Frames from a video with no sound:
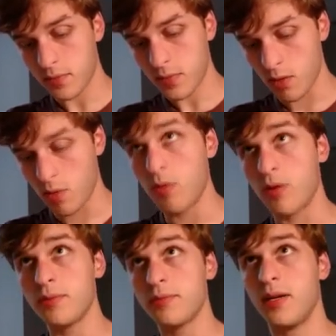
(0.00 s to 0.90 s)

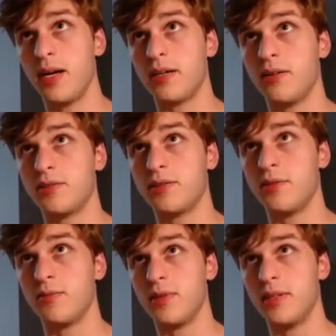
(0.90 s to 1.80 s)
Or I could also
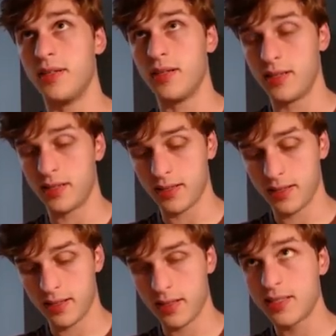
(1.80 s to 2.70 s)
run uh,
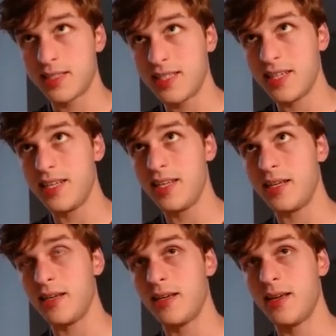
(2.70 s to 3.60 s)

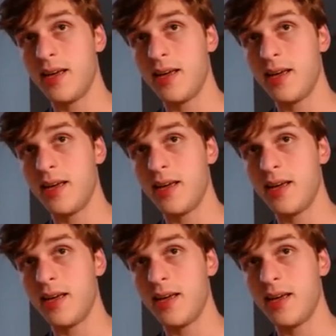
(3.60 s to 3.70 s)
cd,